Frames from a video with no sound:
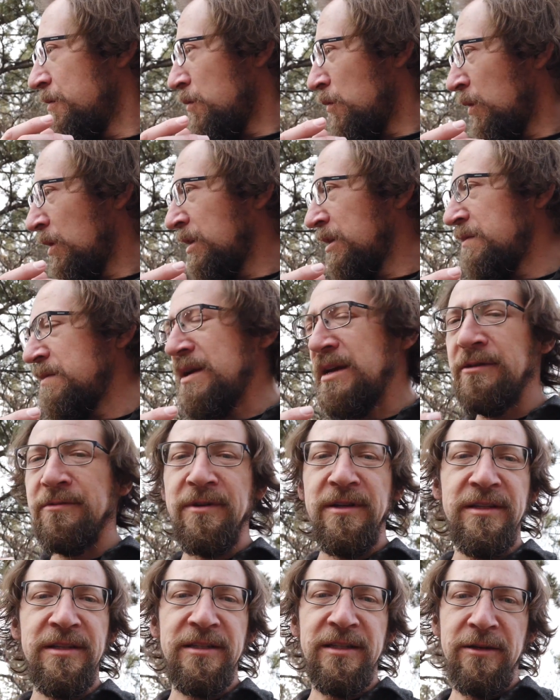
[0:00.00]
one of the main
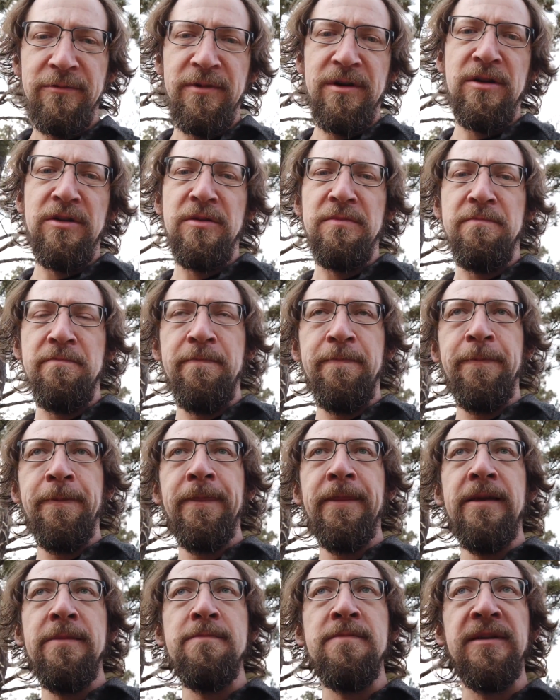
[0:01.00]
reasons I wear them,
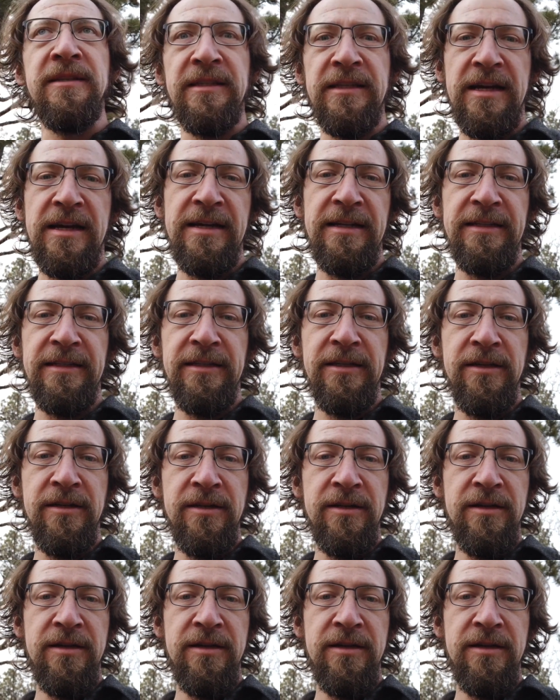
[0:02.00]
besides